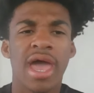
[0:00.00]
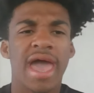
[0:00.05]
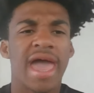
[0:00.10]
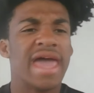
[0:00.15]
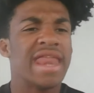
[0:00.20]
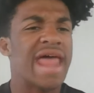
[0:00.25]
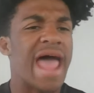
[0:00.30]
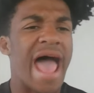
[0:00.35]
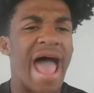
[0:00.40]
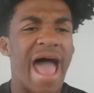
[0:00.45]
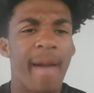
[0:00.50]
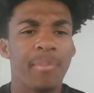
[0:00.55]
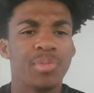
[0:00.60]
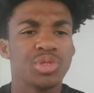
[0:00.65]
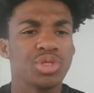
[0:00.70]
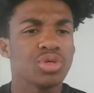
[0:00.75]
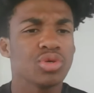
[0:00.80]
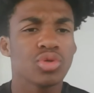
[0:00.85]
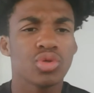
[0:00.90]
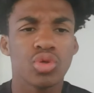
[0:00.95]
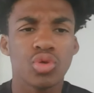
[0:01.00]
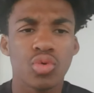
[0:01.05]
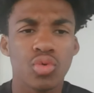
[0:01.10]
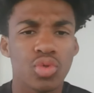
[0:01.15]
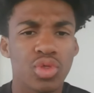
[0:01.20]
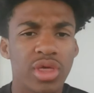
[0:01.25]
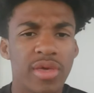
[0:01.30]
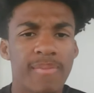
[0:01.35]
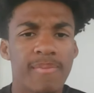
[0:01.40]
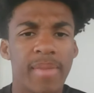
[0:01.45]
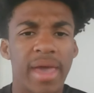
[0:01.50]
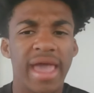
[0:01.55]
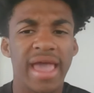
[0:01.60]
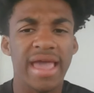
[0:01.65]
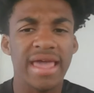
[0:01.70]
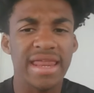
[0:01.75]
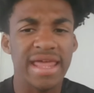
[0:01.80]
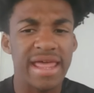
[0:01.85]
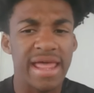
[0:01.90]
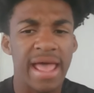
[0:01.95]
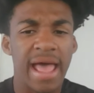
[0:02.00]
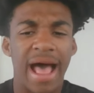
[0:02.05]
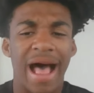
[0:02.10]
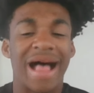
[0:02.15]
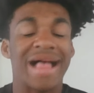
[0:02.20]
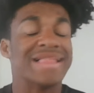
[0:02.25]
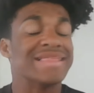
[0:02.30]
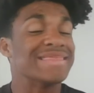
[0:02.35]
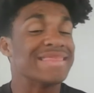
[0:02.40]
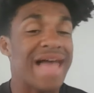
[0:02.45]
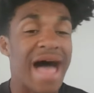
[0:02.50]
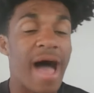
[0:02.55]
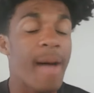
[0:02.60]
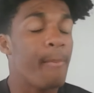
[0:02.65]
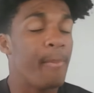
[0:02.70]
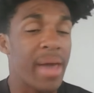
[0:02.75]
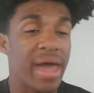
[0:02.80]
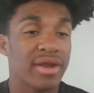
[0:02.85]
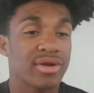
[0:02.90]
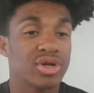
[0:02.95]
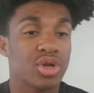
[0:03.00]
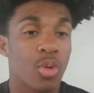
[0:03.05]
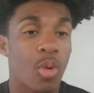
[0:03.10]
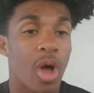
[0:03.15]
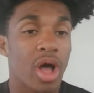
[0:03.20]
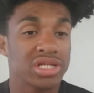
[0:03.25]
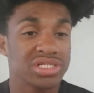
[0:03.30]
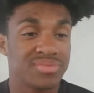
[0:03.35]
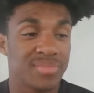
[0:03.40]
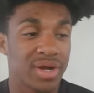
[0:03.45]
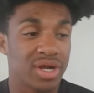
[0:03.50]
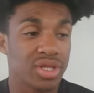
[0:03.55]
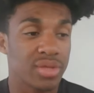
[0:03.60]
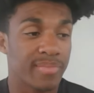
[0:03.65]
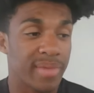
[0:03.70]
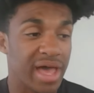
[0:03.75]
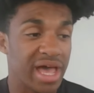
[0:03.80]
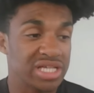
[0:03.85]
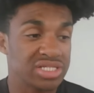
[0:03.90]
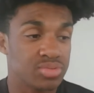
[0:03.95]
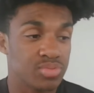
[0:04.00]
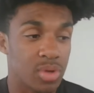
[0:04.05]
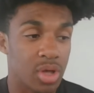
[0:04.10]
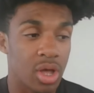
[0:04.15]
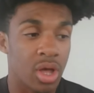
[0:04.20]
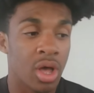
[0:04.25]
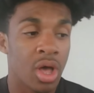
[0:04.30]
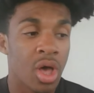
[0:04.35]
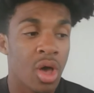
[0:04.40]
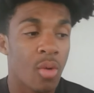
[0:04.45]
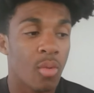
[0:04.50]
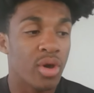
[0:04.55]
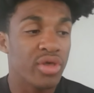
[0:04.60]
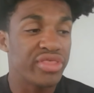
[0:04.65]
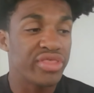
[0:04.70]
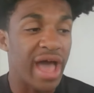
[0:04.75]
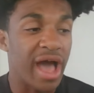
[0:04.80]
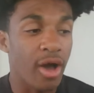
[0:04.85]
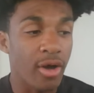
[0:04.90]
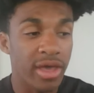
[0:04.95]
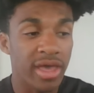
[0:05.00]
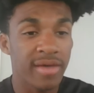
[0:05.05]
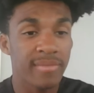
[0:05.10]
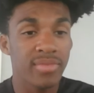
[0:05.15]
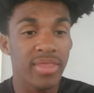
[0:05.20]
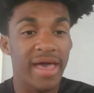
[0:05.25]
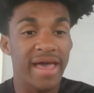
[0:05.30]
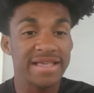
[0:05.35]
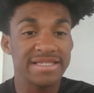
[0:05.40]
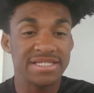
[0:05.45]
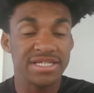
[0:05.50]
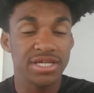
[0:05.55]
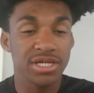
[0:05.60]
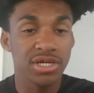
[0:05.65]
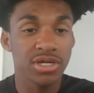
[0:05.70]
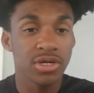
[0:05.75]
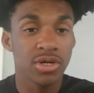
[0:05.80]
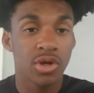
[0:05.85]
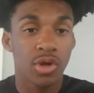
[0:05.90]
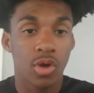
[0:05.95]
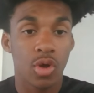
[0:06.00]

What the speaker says: and absolutely made it a lot better to watch Maryland basketball. Without him last year,